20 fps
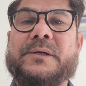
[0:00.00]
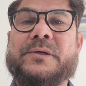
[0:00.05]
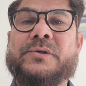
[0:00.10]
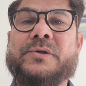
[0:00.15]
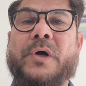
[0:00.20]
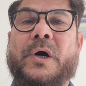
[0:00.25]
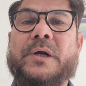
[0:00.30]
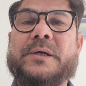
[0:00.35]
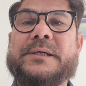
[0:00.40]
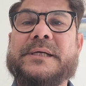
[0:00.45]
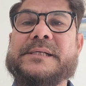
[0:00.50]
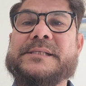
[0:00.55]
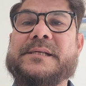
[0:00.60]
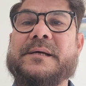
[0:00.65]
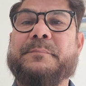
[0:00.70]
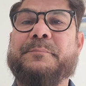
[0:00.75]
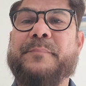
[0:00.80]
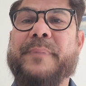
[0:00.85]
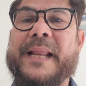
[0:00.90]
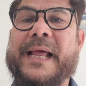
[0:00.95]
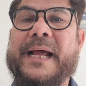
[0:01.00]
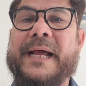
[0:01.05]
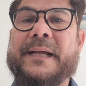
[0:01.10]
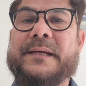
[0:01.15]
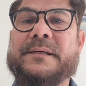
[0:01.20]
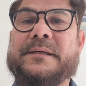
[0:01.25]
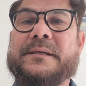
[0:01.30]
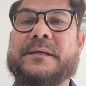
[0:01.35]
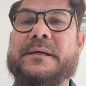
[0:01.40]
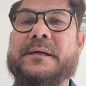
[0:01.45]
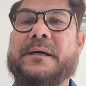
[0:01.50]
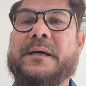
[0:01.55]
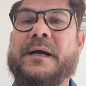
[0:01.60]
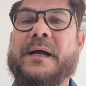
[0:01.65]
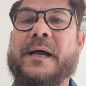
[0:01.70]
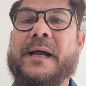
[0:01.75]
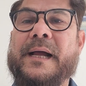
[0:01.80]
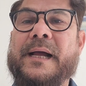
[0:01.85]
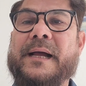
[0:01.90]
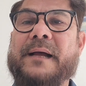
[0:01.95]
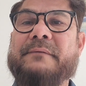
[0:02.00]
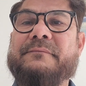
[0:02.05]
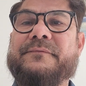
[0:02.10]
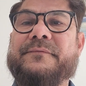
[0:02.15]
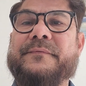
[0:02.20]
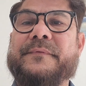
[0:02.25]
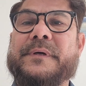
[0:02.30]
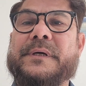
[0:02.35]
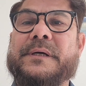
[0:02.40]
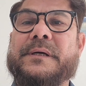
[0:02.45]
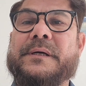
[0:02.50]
nor does a black have